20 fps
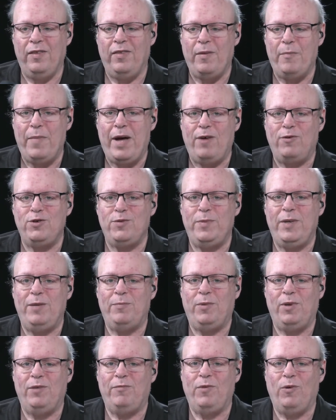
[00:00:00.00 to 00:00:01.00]
mouse
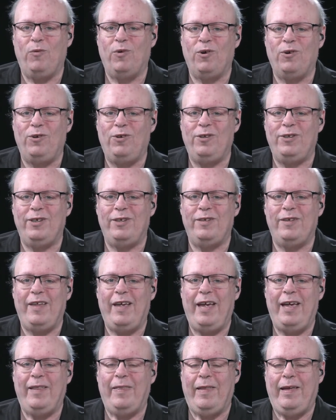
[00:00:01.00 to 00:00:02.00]
people of the world
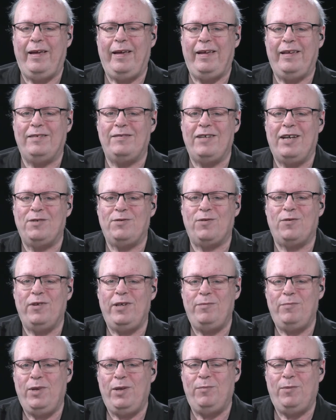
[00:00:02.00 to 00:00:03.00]
and the
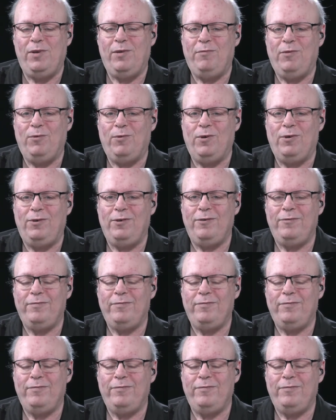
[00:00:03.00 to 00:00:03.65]
touchscreen people of the world?